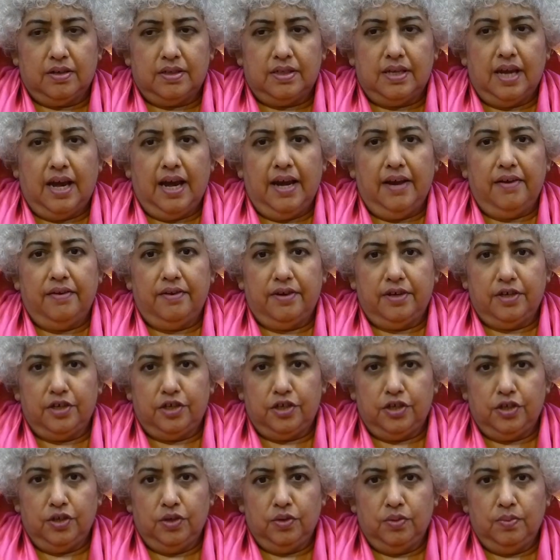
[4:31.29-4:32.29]
tire and
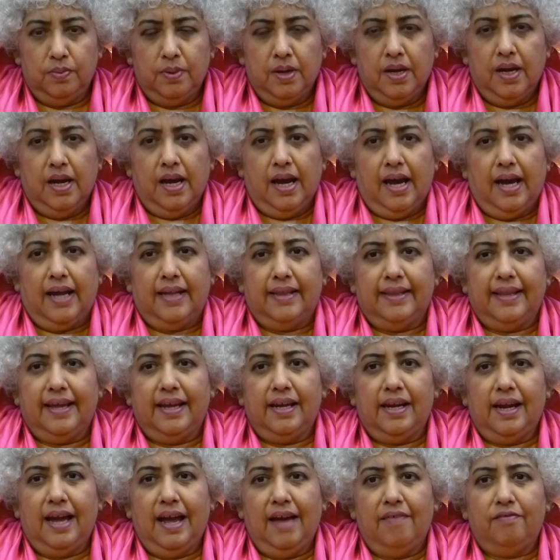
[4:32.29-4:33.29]
tube, and
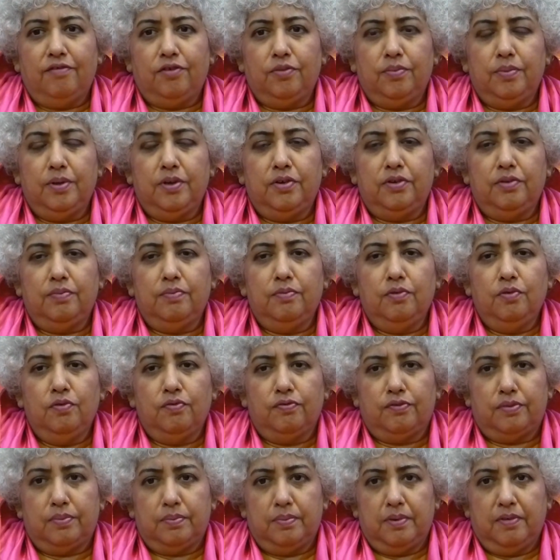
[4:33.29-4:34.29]
that'll have to be
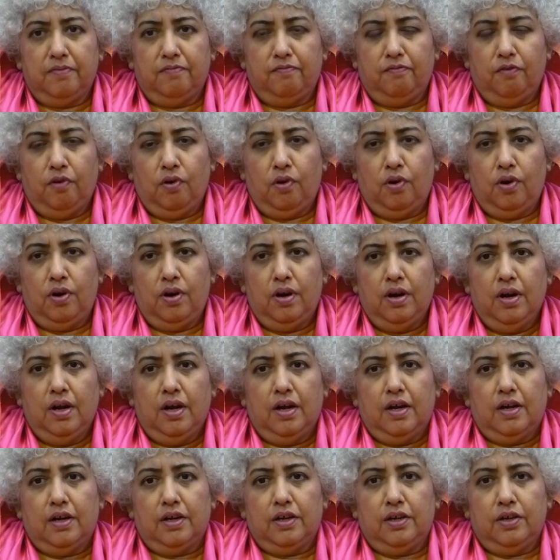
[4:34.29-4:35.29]
removed before
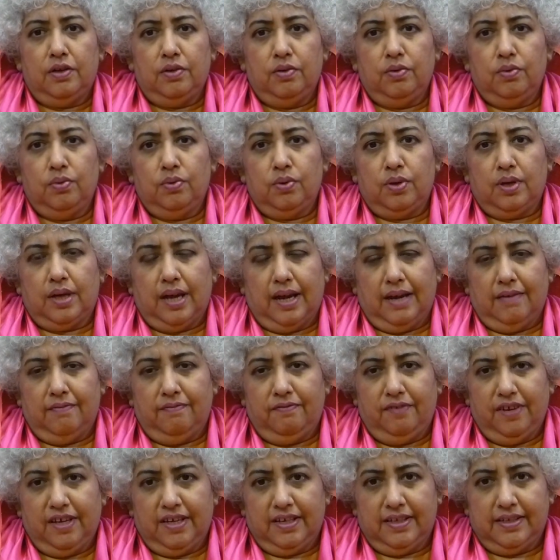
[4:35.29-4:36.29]
you can
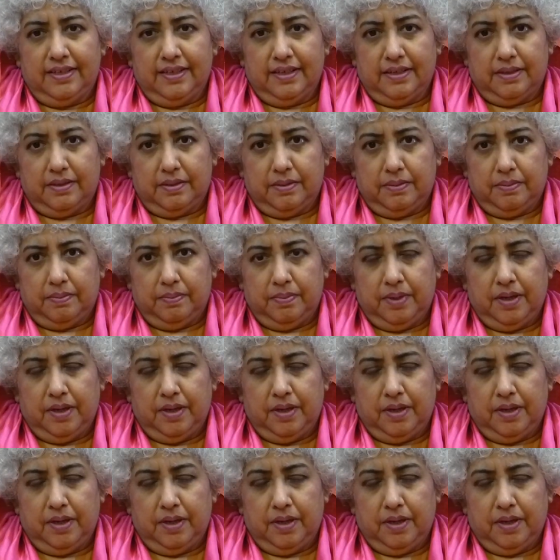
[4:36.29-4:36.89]
fix it.